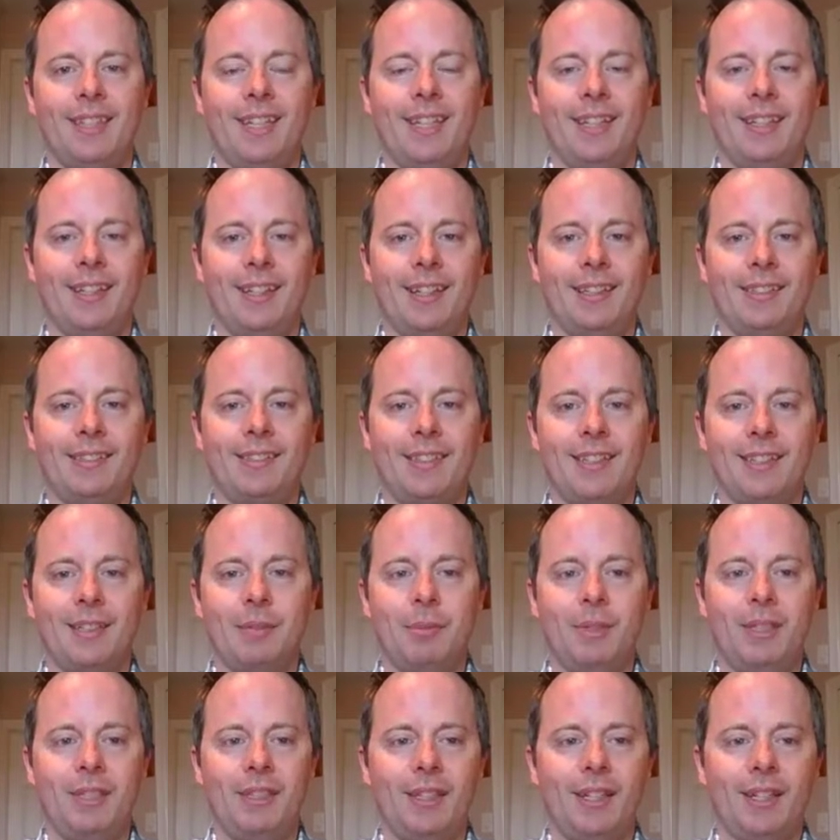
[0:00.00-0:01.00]
and it's
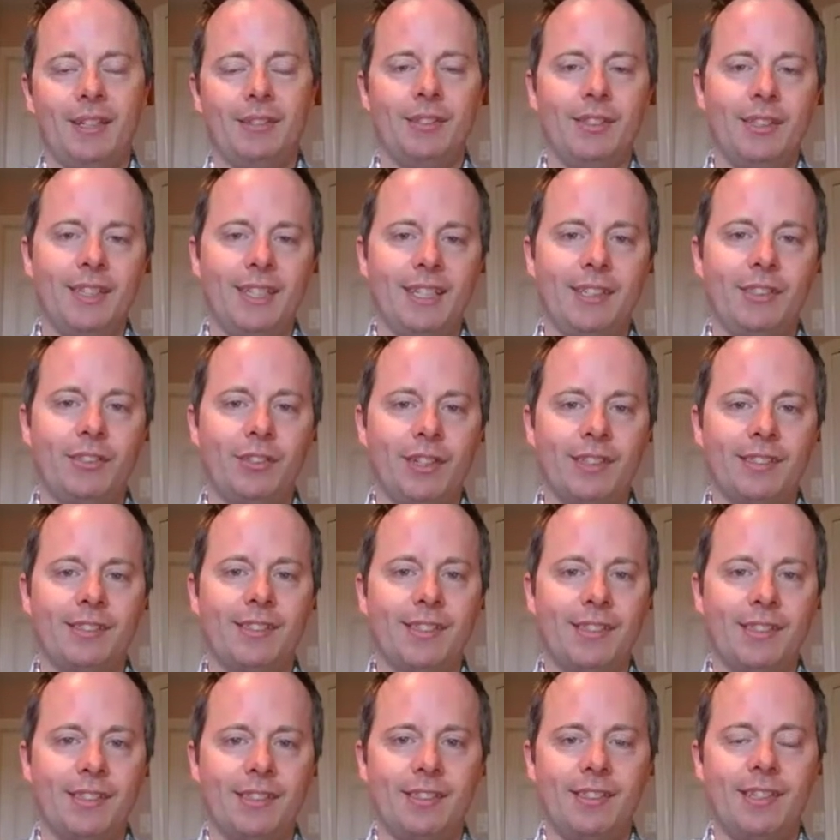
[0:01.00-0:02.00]
going to be really
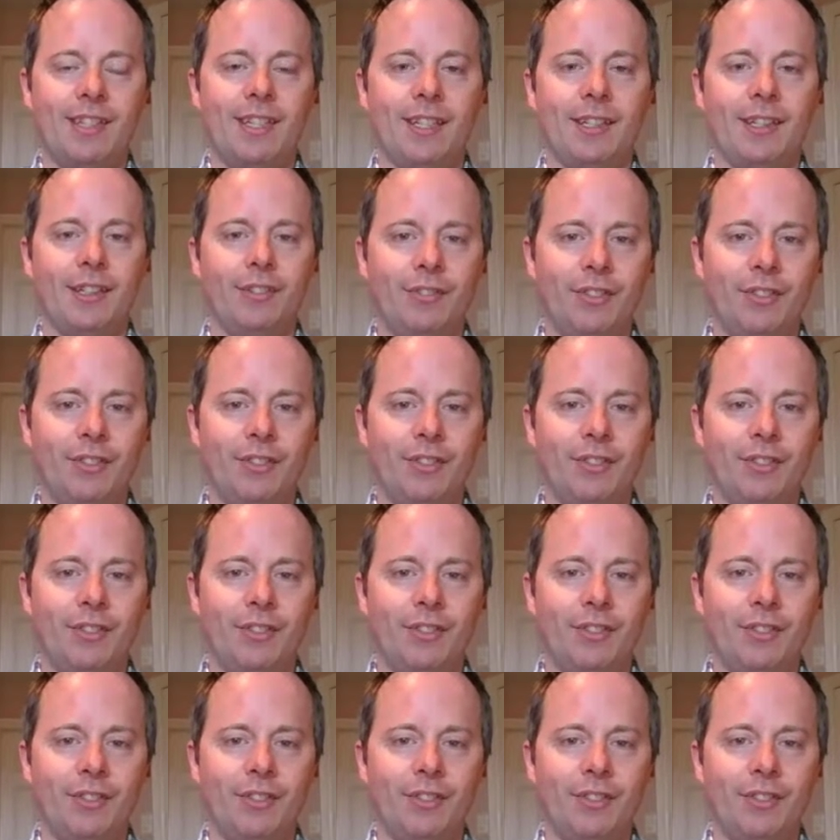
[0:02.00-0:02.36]
interesting to see.